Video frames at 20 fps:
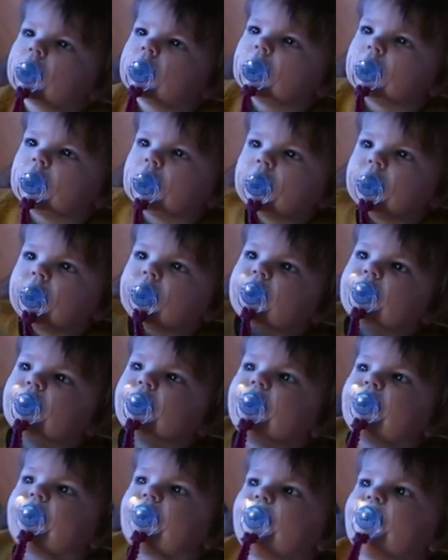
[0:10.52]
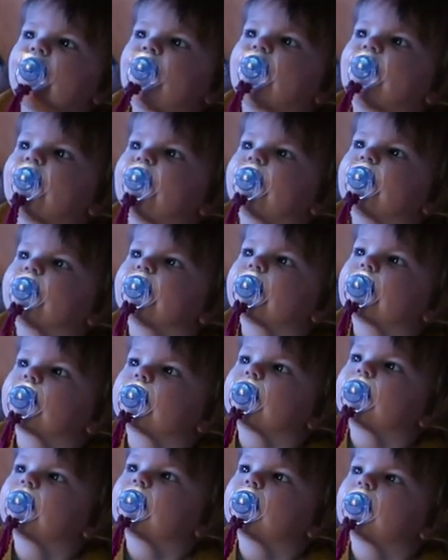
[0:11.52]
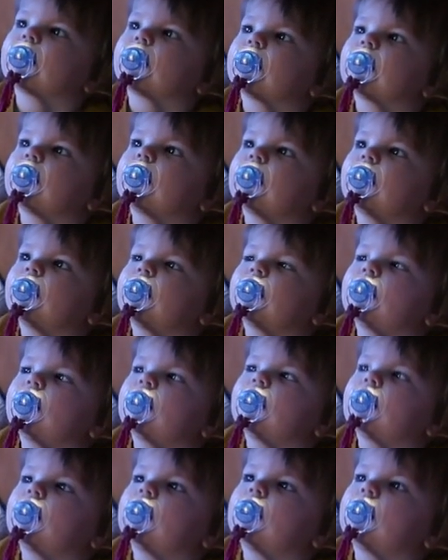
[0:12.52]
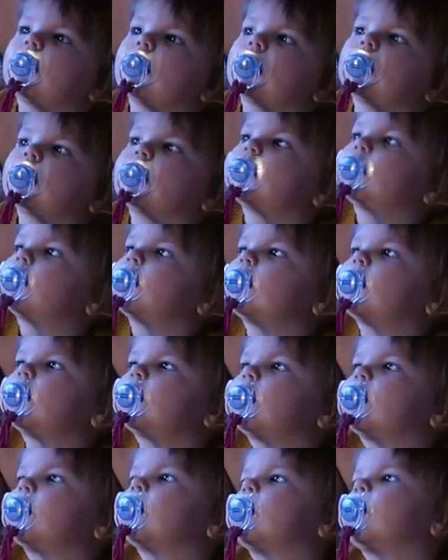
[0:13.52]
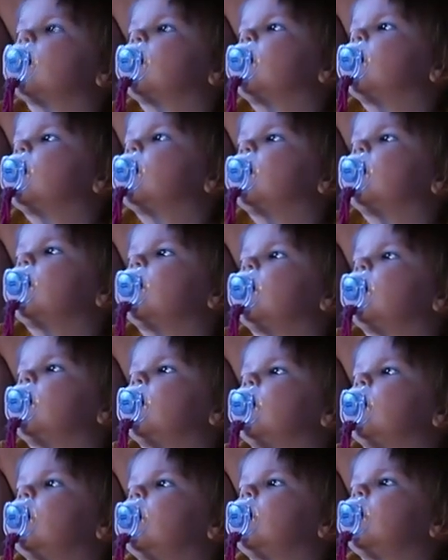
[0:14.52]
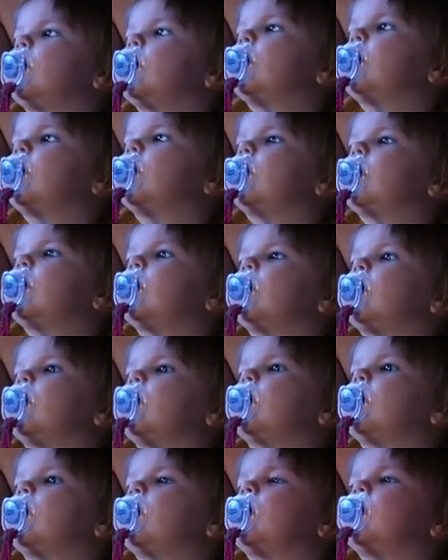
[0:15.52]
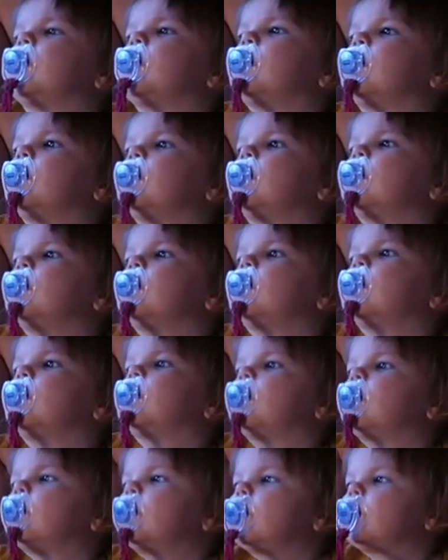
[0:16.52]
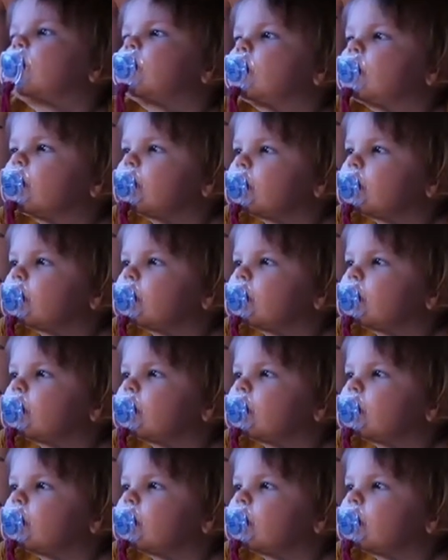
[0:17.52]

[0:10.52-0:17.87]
in the sitting room, we've got Pep on the TV. Mia is addicted because she's been ill, so we've not had to